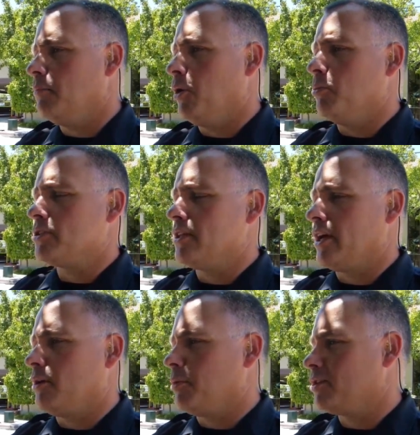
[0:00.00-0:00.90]
Moments
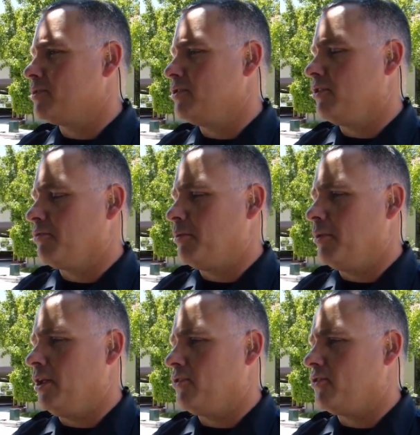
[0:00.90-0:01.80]
later, approximately 2 to 3
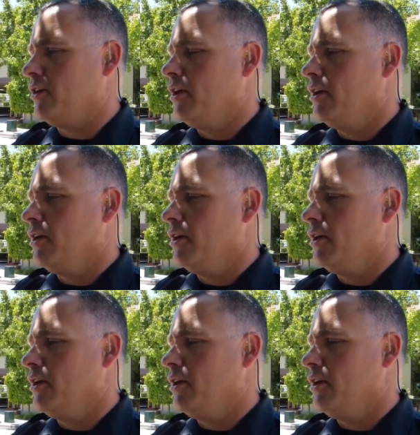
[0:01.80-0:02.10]
minutes